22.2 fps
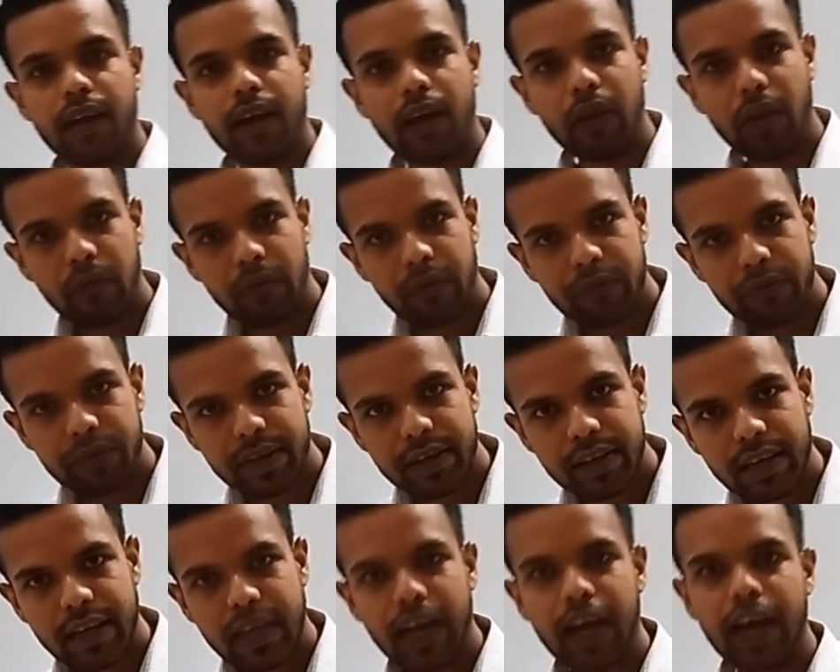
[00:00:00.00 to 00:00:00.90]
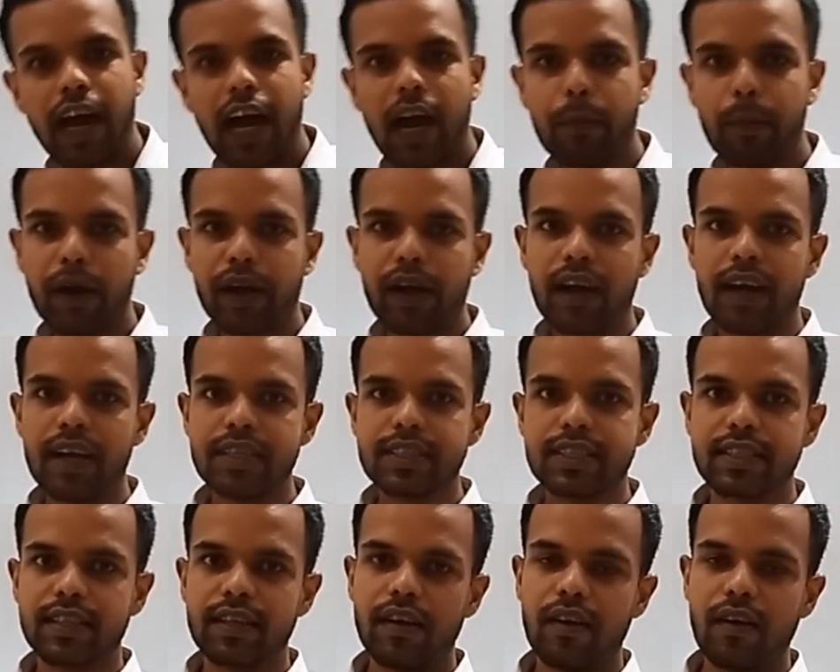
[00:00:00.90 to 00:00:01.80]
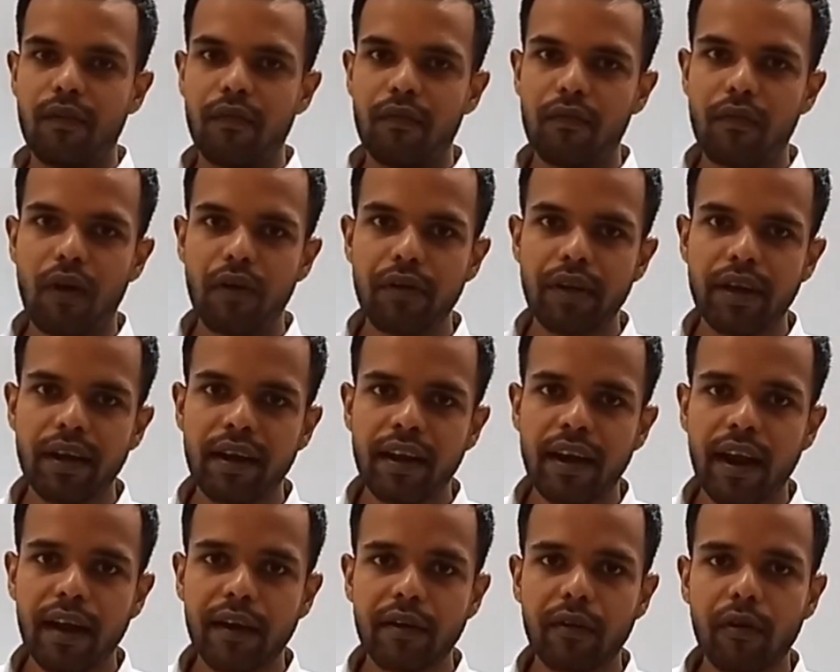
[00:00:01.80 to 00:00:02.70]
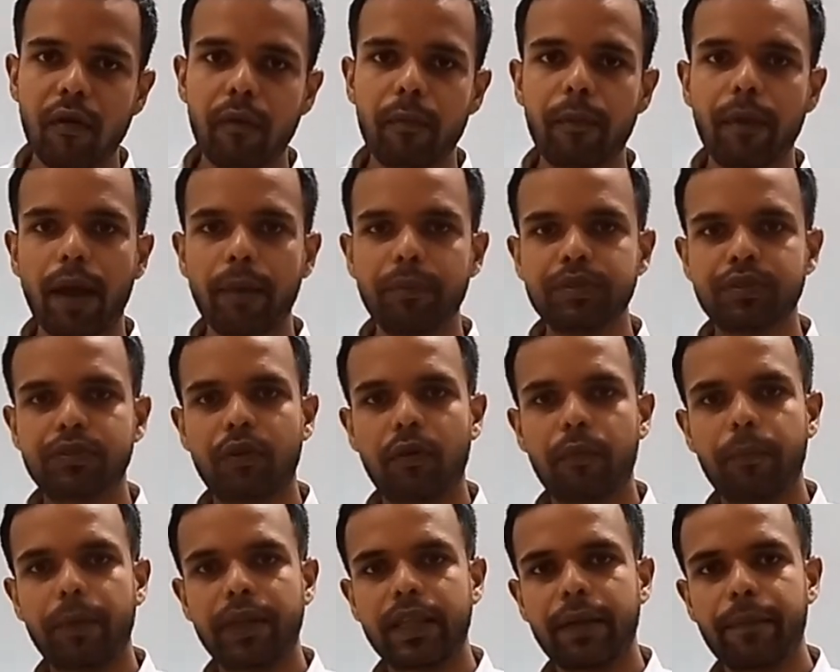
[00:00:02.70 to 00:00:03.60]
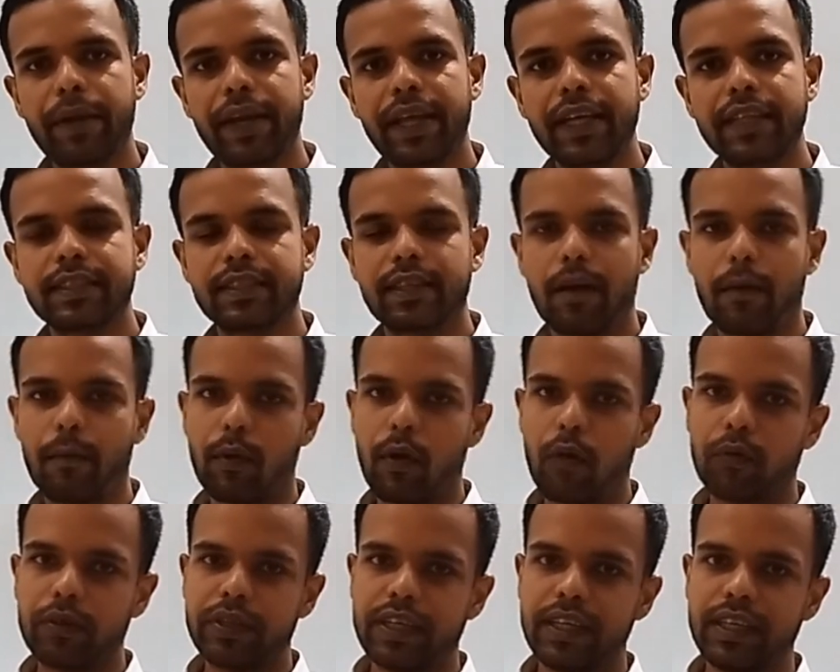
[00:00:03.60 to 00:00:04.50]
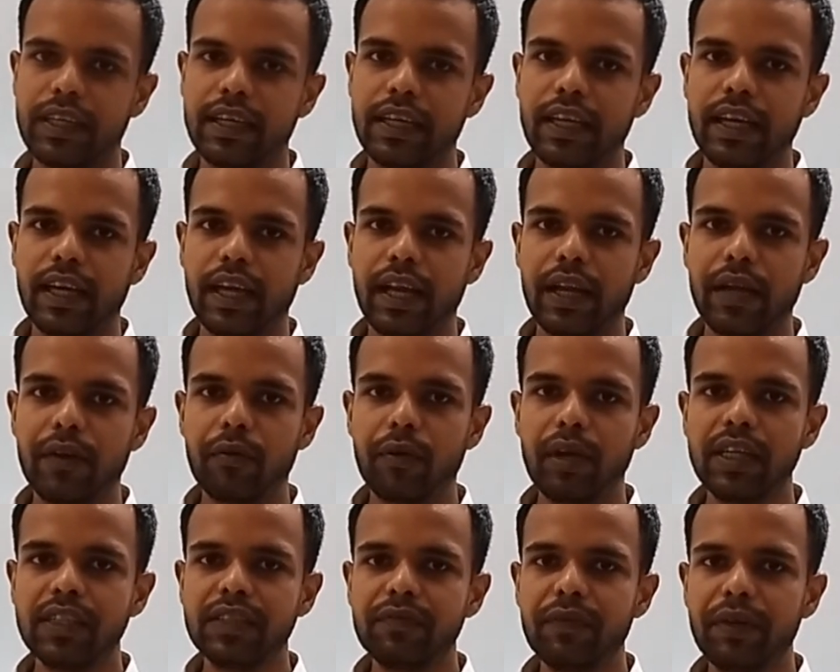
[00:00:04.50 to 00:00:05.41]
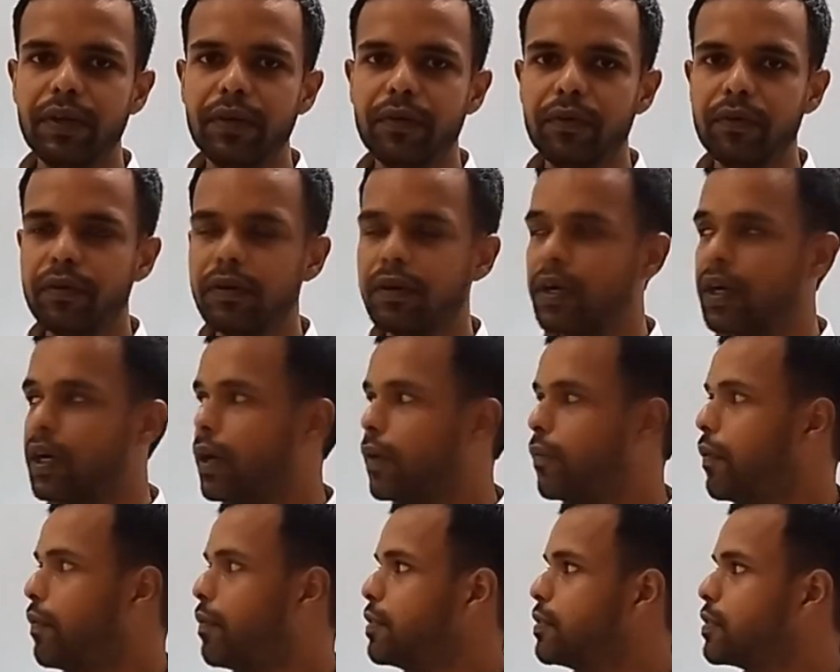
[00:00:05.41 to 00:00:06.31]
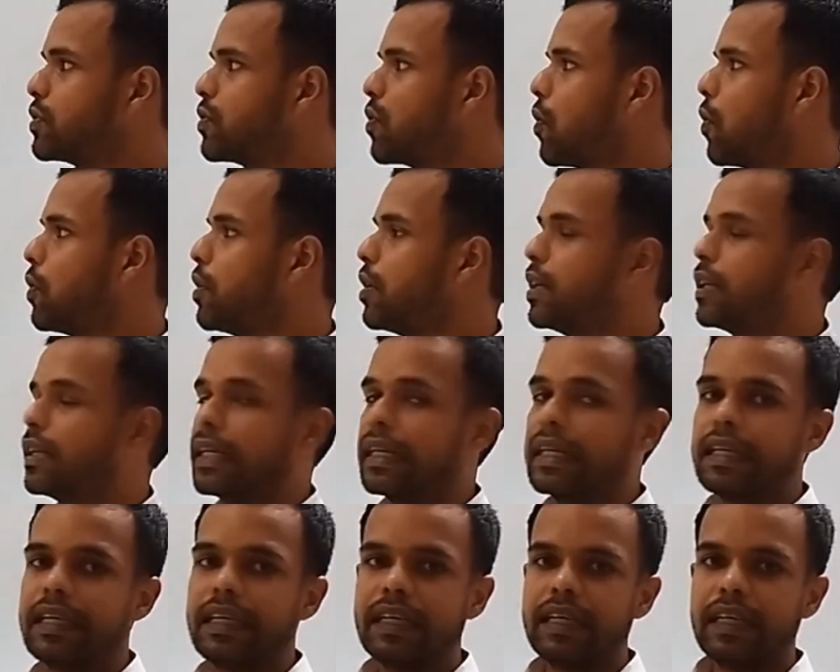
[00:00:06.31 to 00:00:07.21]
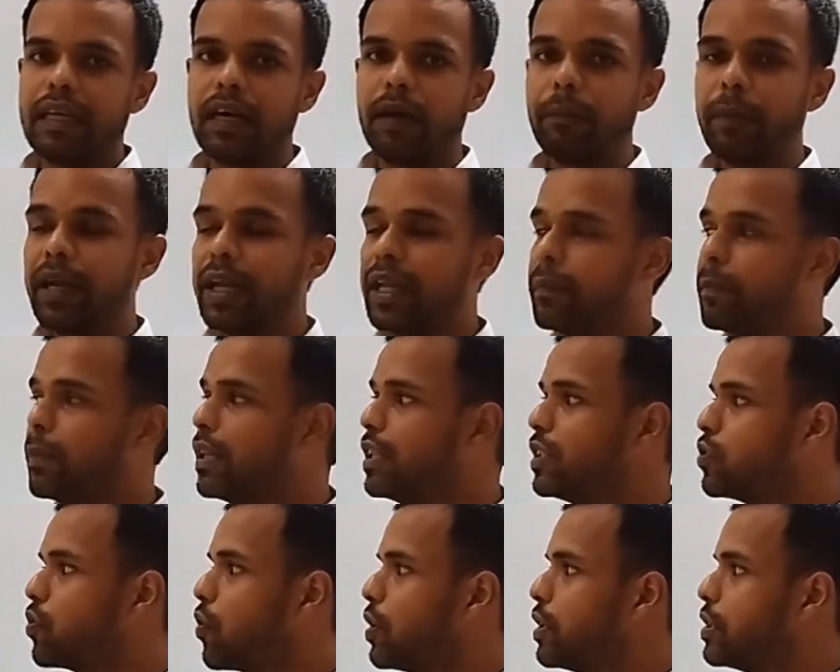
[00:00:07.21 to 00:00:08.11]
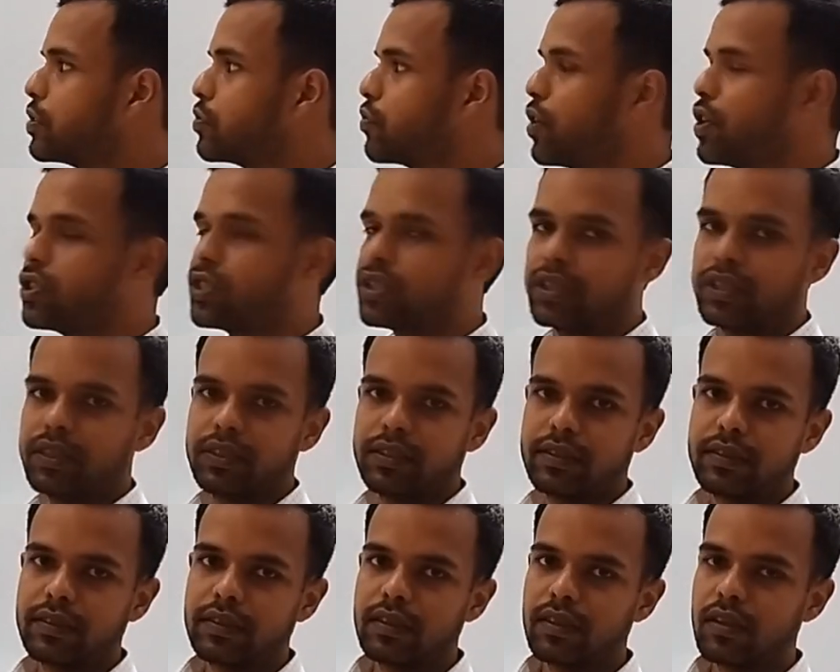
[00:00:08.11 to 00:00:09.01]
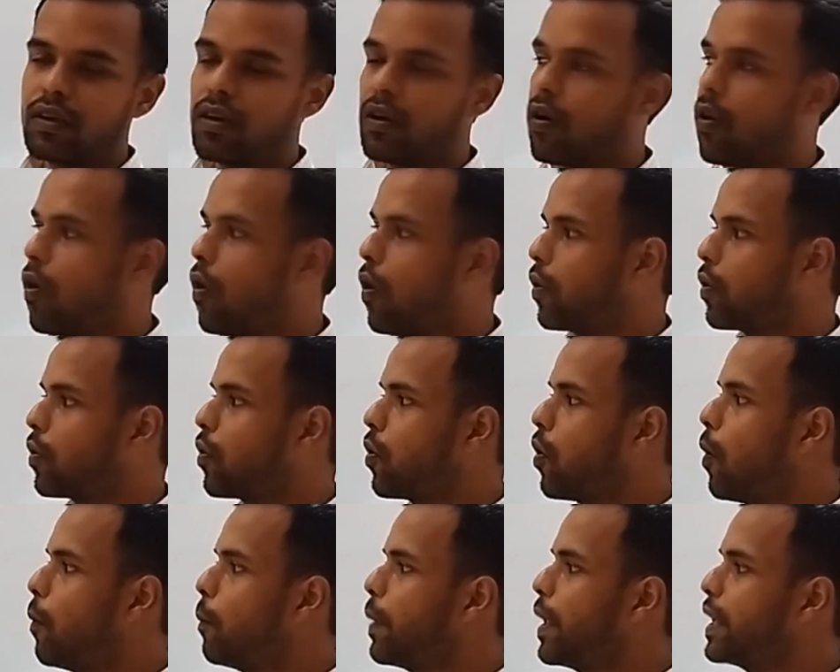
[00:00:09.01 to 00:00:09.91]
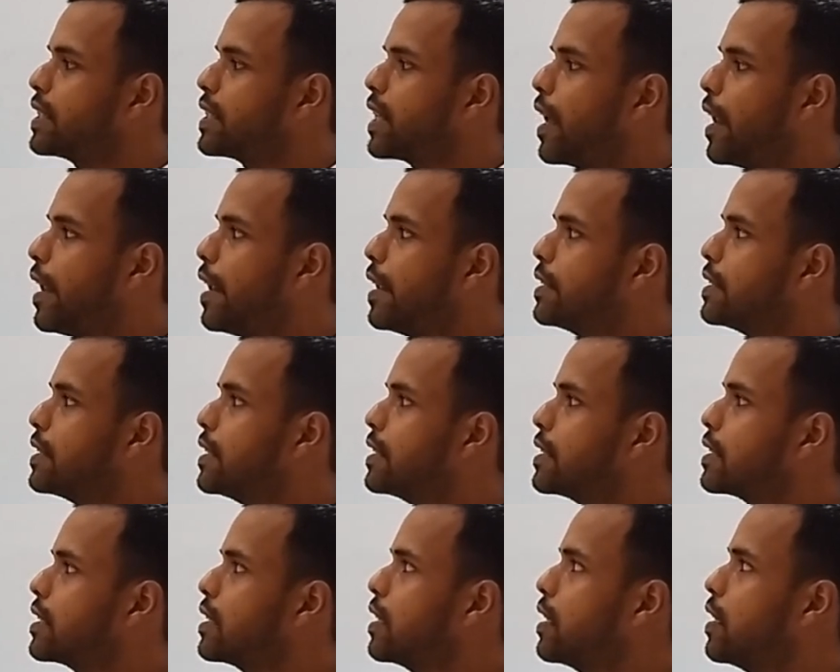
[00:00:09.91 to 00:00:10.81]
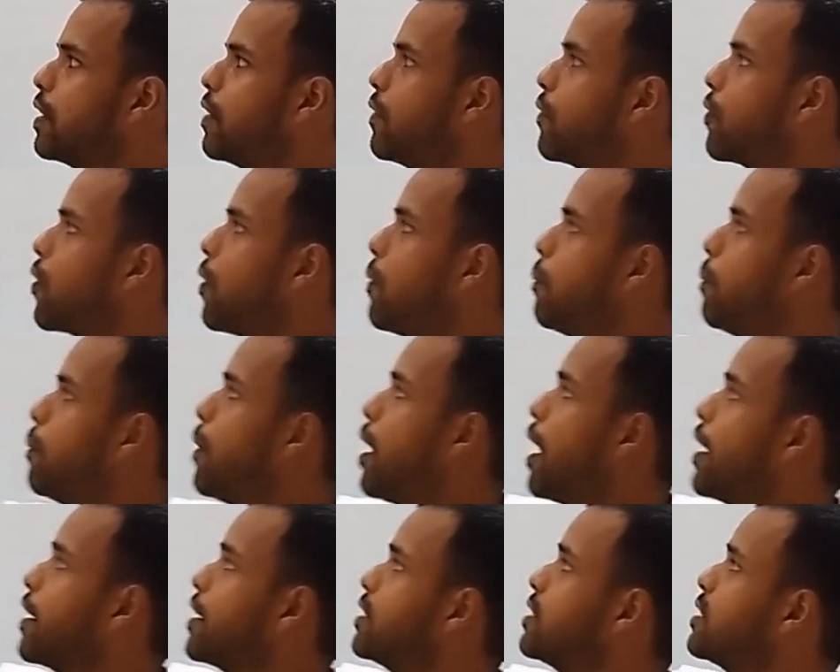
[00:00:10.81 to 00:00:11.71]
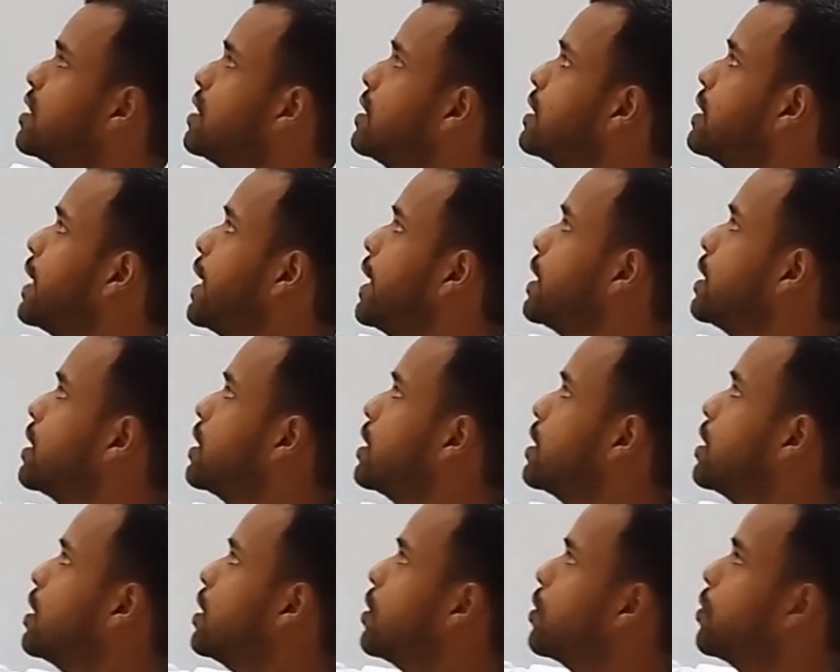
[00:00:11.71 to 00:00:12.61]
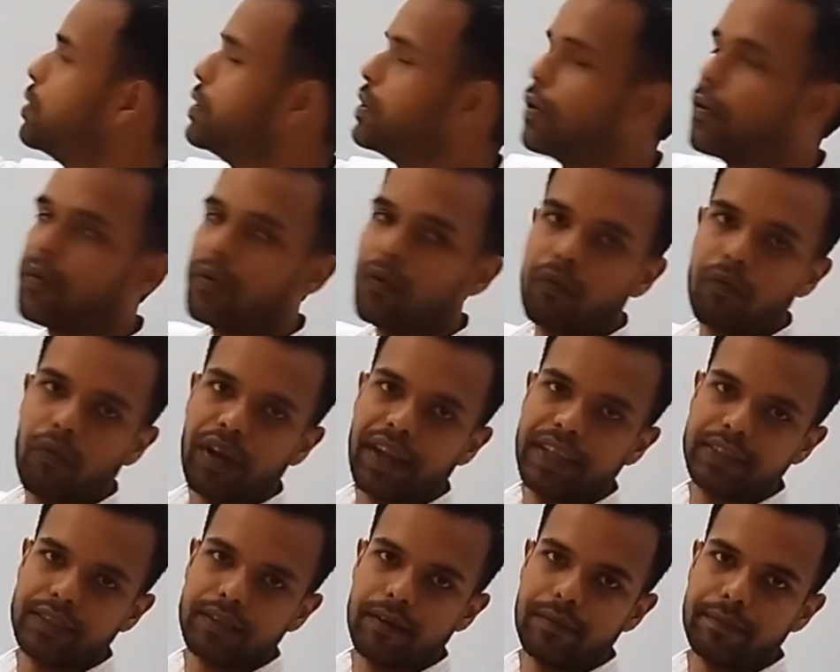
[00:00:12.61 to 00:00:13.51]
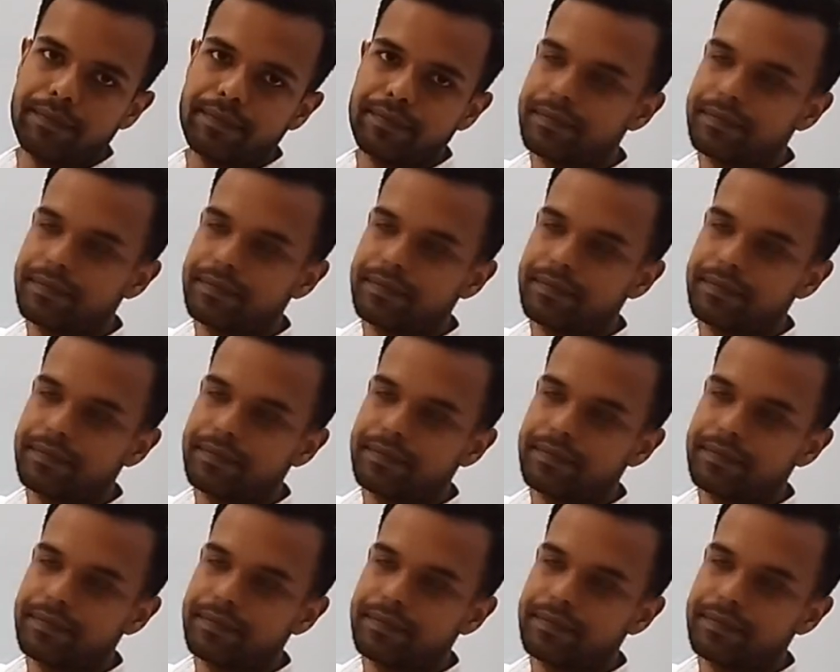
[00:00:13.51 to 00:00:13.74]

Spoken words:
Hello everyone, I'm Akash, founder and director of Prime Minister of Mathematics, Amravati. In today's video, we will solve a multiple choice question on complex analysis from Maharashtra Set 202 for exam.